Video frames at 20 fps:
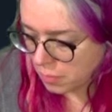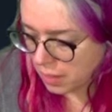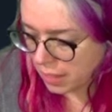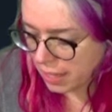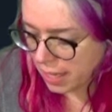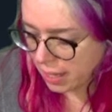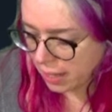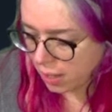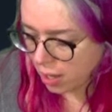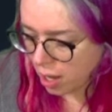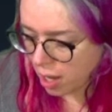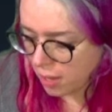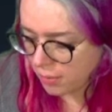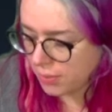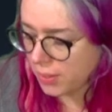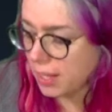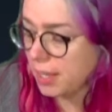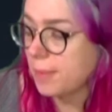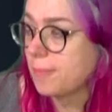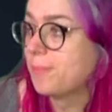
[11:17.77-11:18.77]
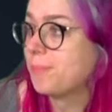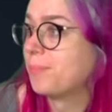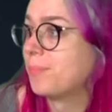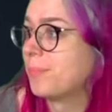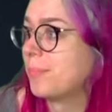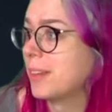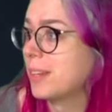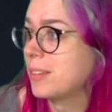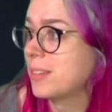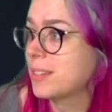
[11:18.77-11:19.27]
Yeah, coffee.
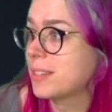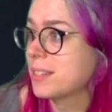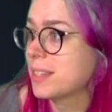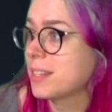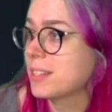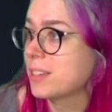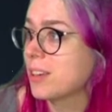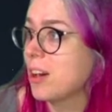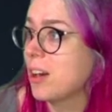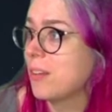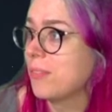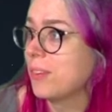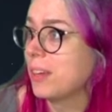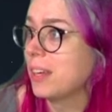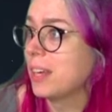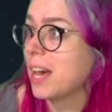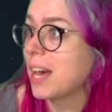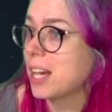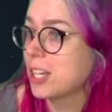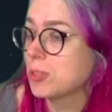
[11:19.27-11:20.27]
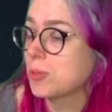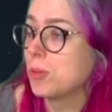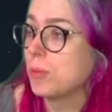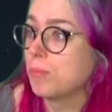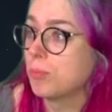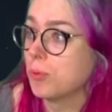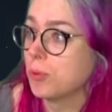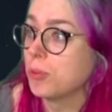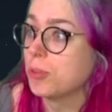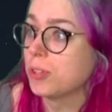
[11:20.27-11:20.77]
It just says coffee. Actual
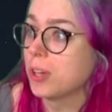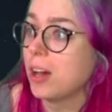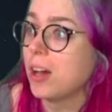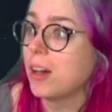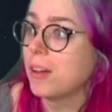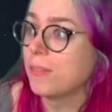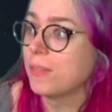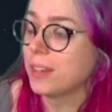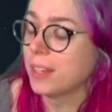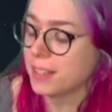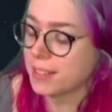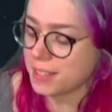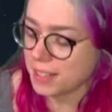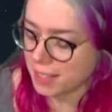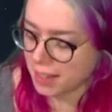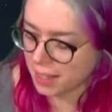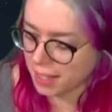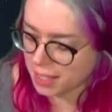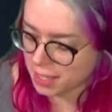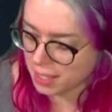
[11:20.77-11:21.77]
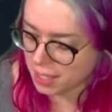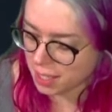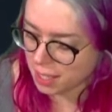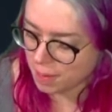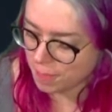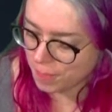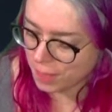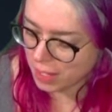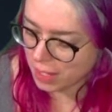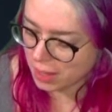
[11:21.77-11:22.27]
brewed coffee is in this
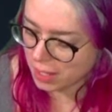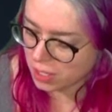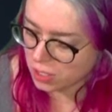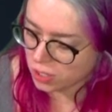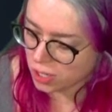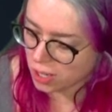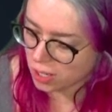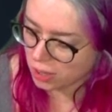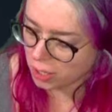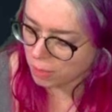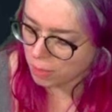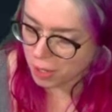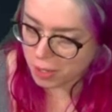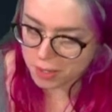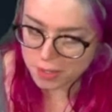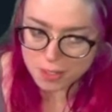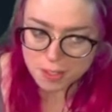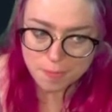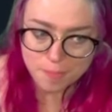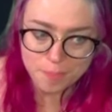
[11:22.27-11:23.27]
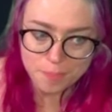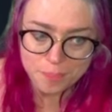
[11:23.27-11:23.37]
in these chocolate bars.